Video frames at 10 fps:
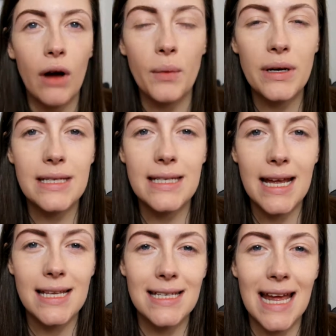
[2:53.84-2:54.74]
I wouldn't
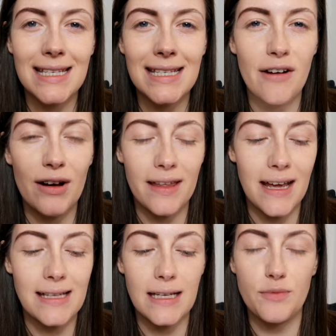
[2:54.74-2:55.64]
say it's necessarily
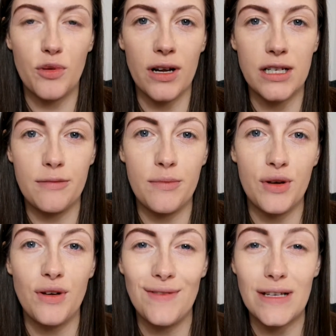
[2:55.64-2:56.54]
the easiest product to
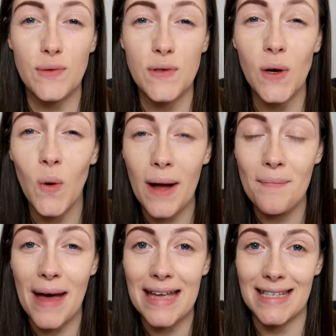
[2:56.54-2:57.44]
move, it's also
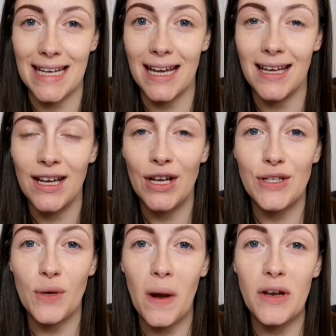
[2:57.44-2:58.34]
quite messy,
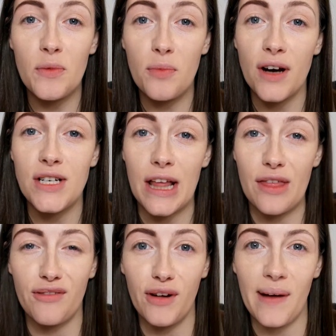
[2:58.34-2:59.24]
so when you're brushing
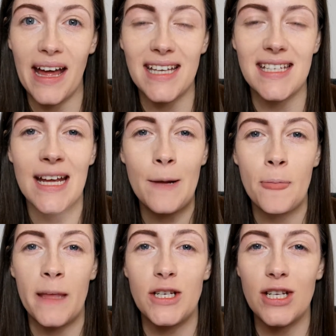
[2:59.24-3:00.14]
through it,
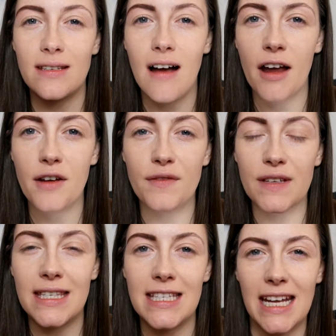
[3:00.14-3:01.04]
it's just kind of
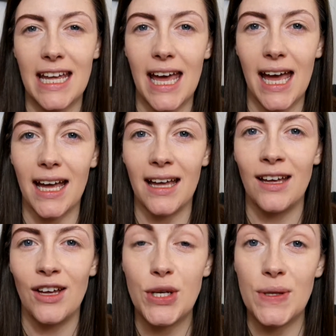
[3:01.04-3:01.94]
sticking
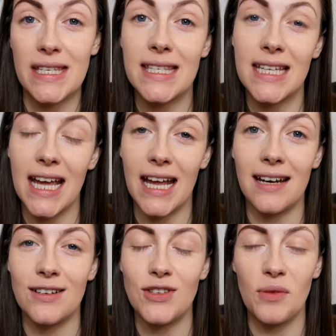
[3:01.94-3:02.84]
to the skin,
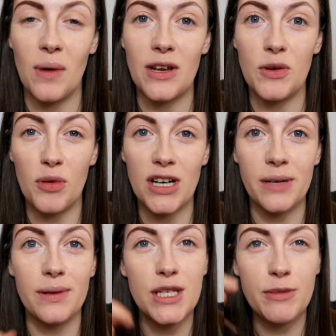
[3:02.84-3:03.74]
so when you're
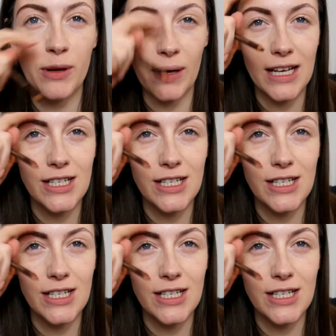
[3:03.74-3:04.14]
brushing with a spoolie it